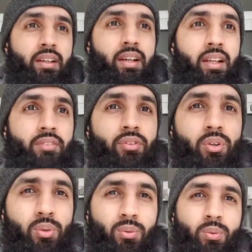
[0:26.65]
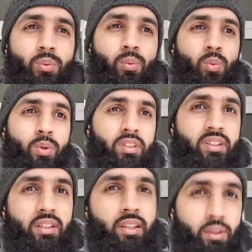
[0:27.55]
and I thought
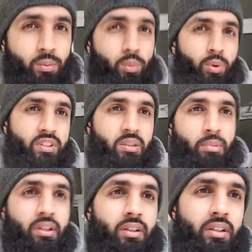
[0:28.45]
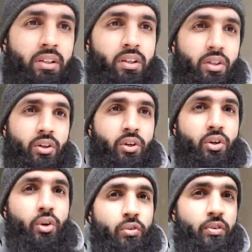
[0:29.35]
winter here was a bit
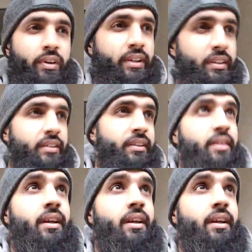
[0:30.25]
overrated.